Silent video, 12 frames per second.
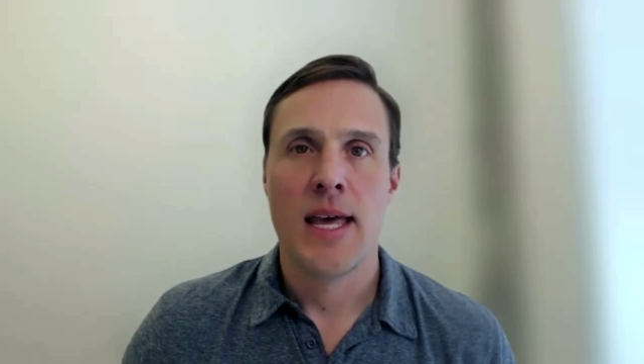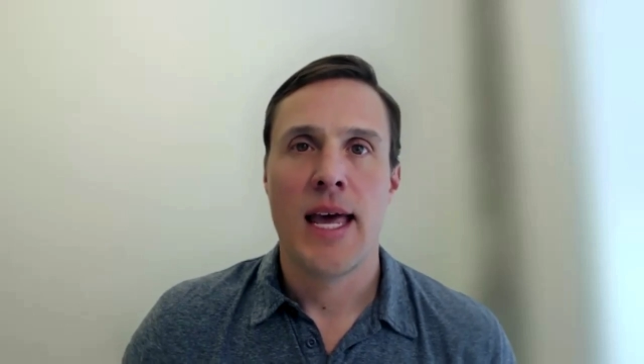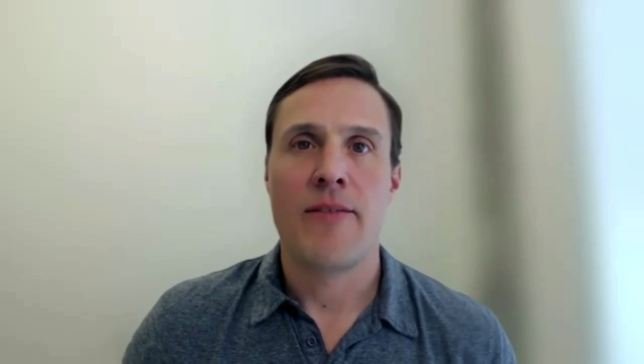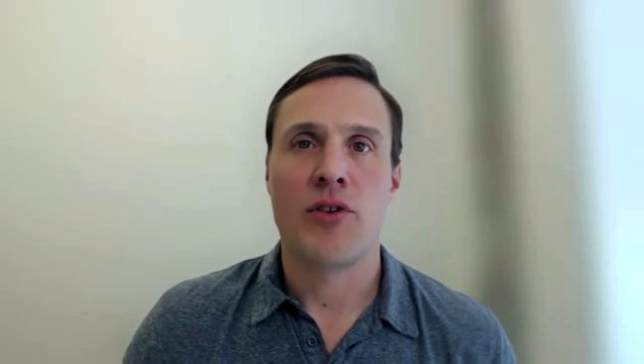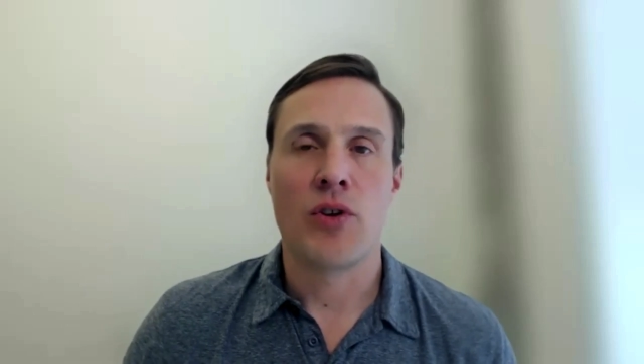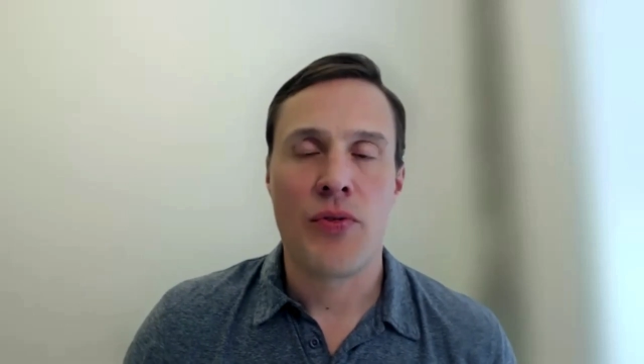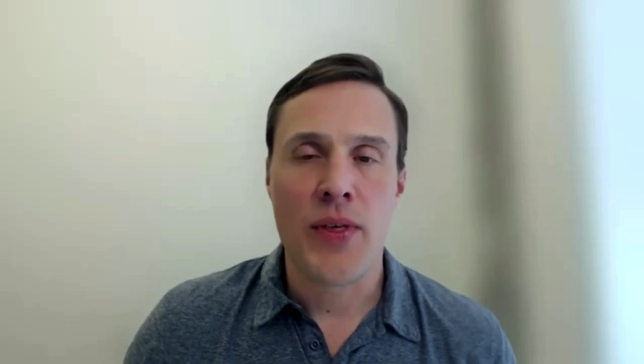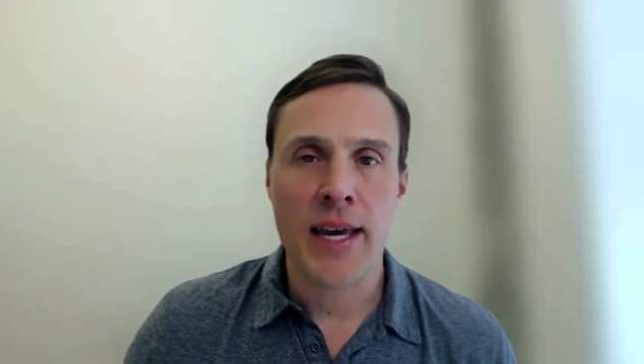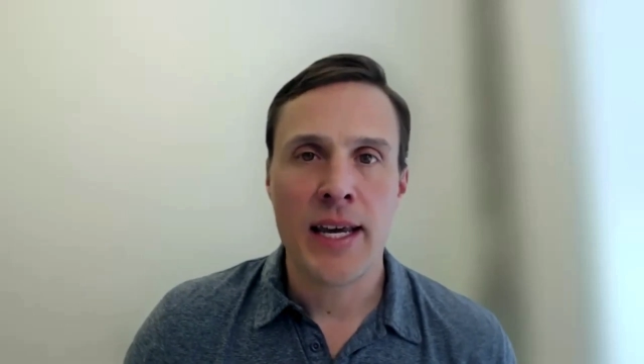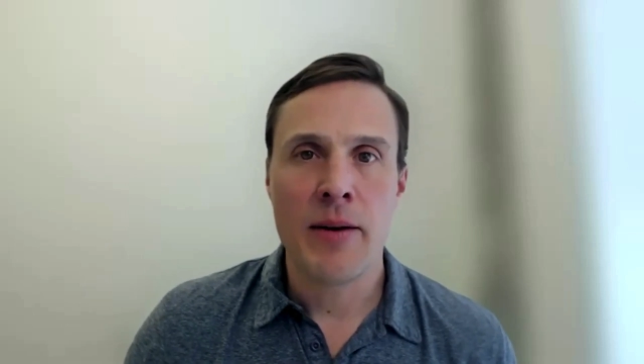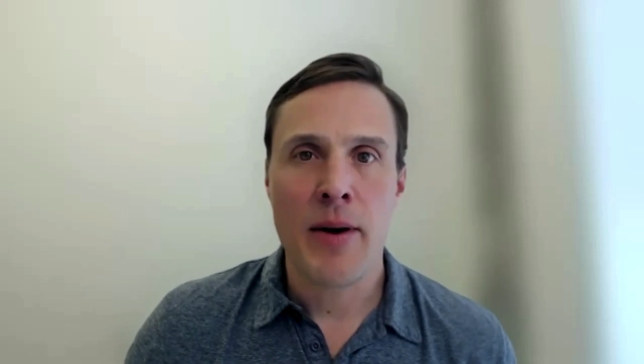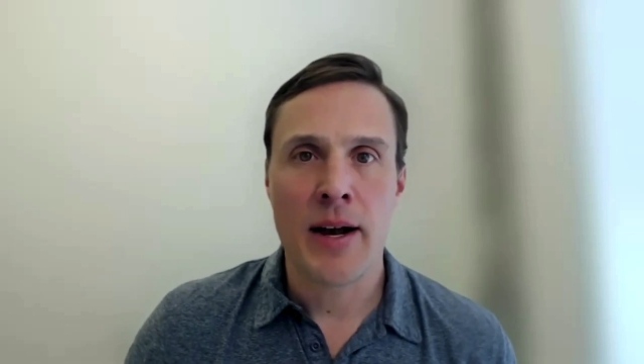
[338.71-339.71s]
If you're
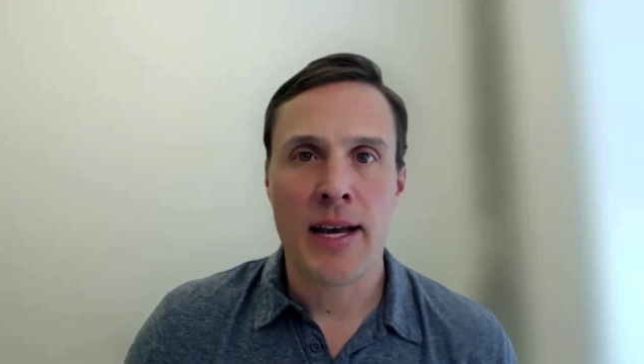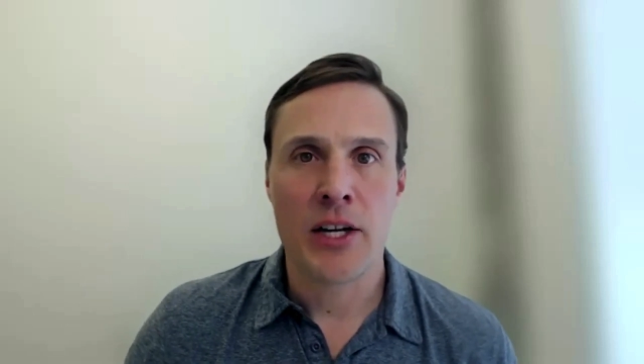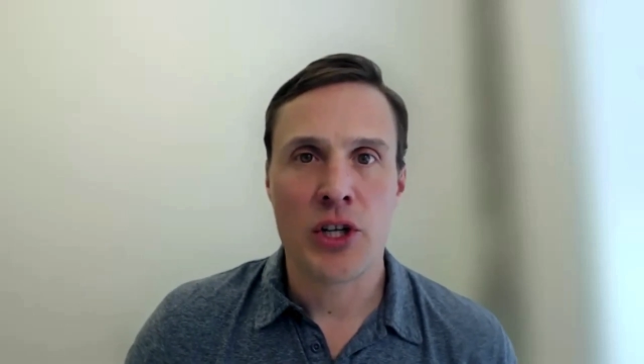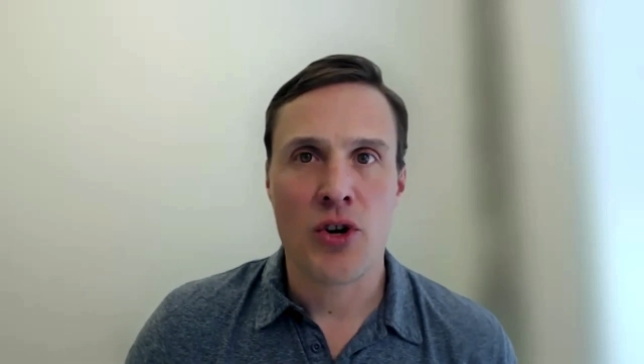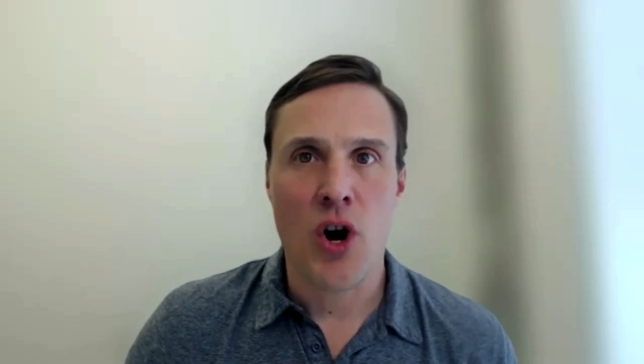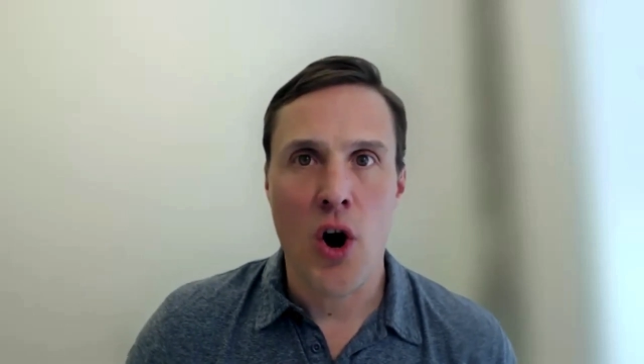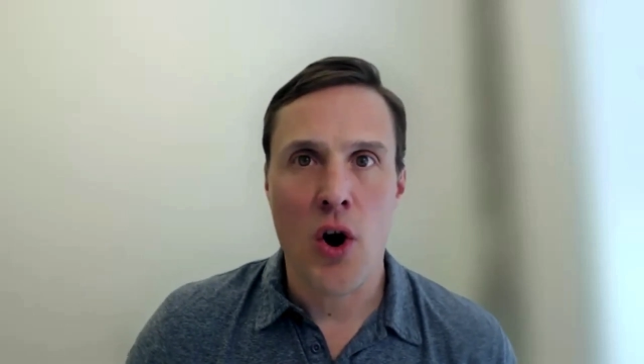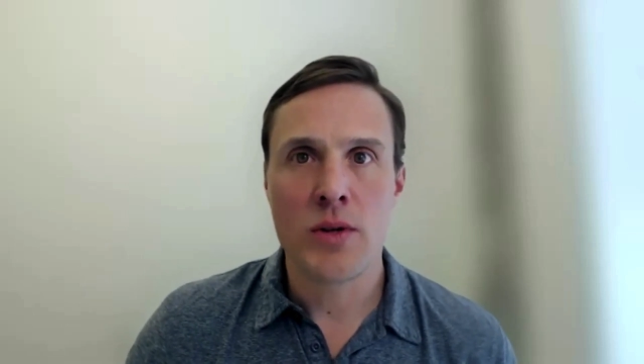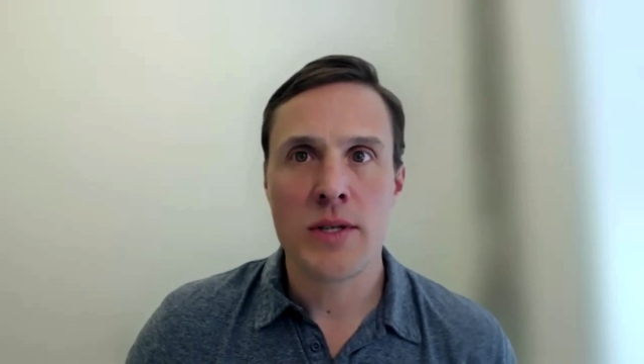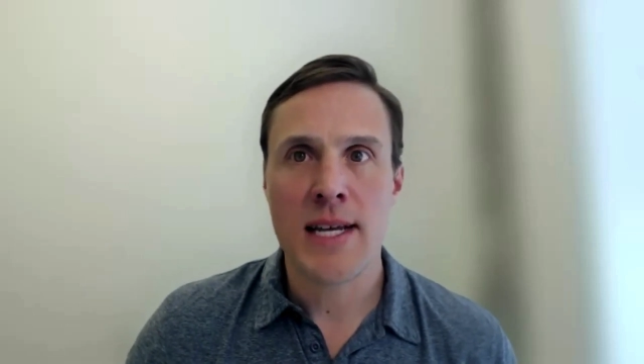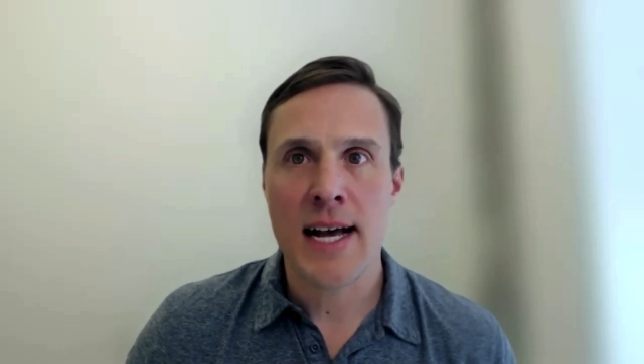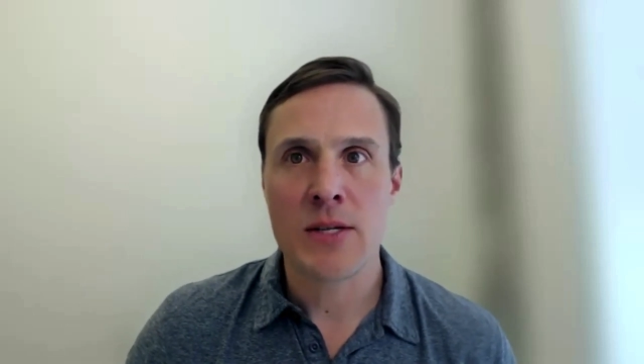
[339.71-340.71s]
thinking about getting your
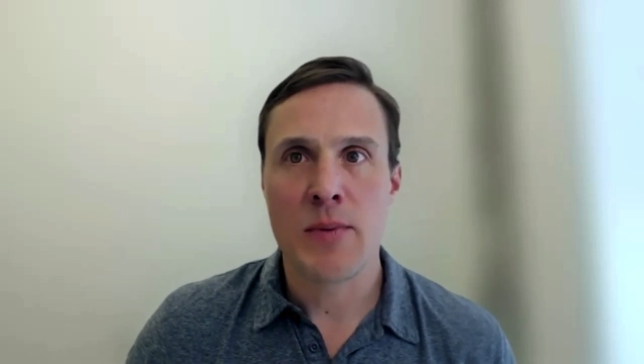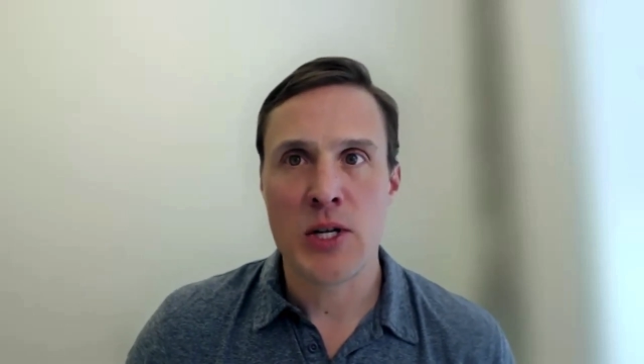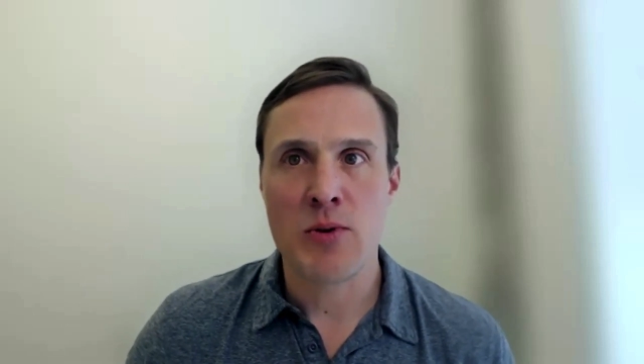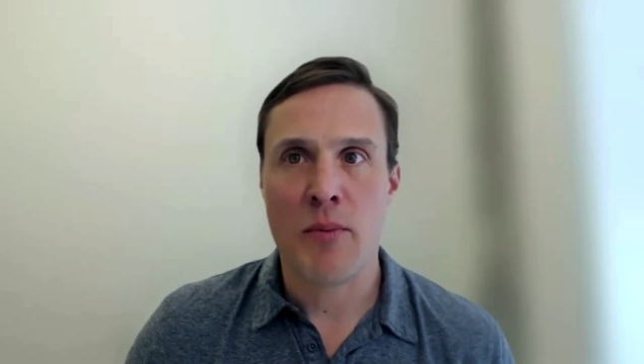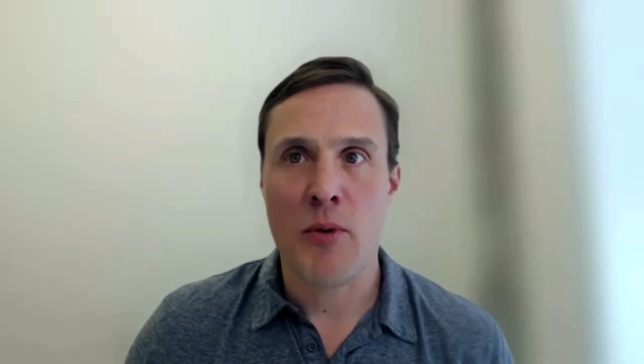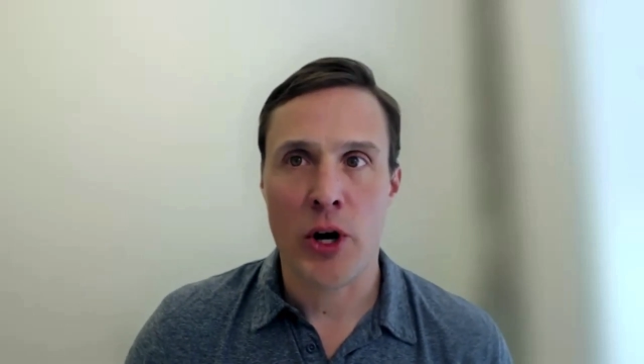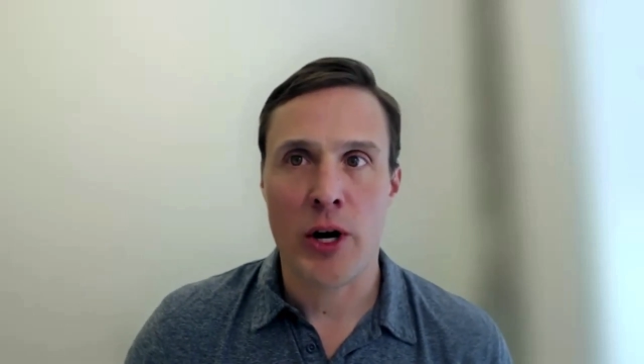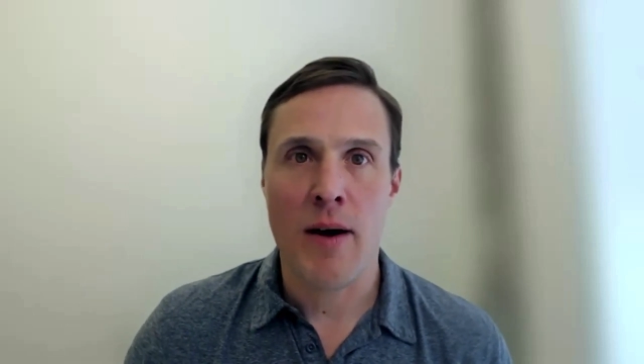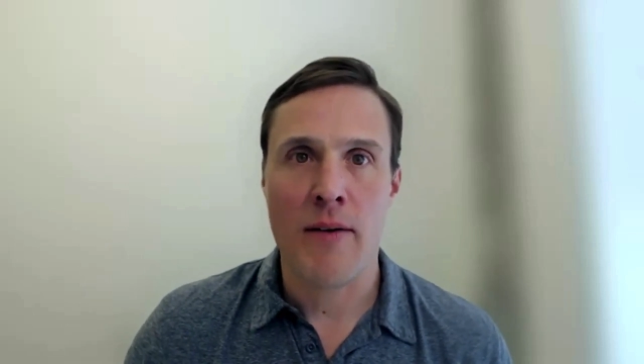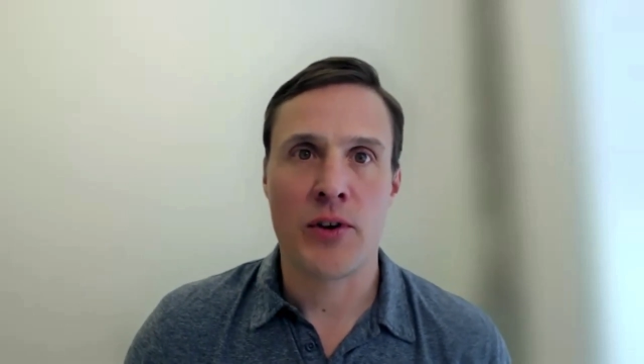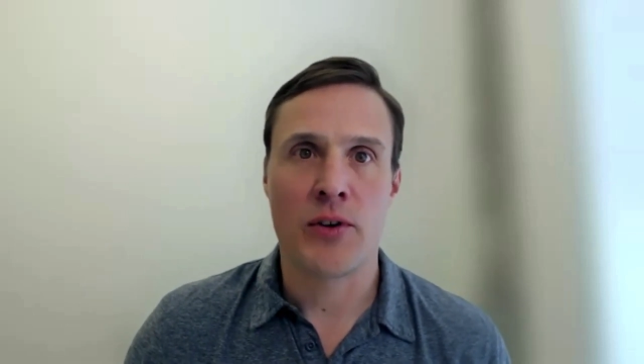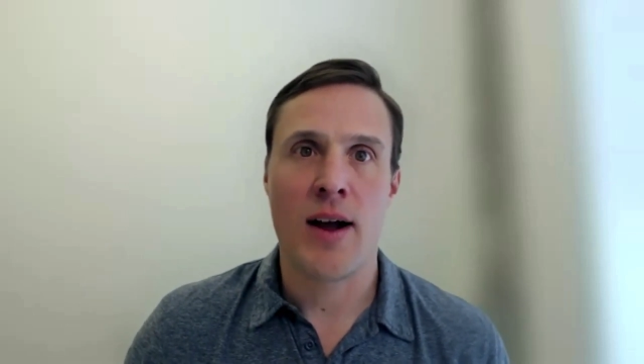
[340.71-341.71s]
own SaaS management program
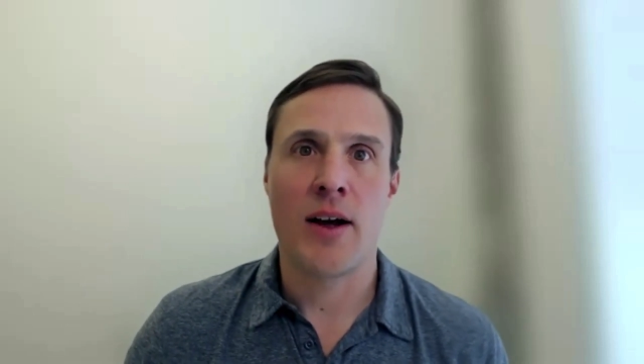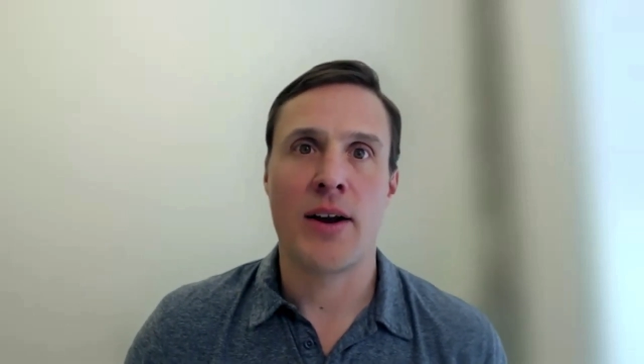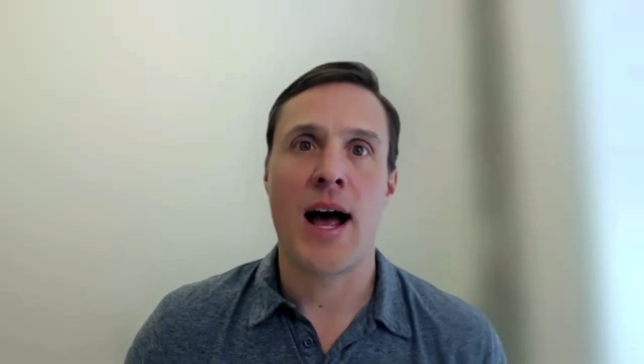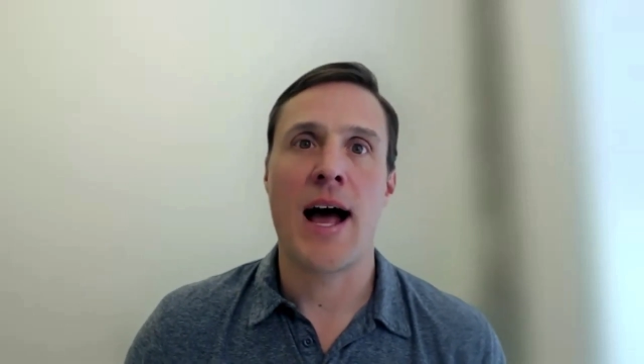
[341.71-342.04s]
off the ground,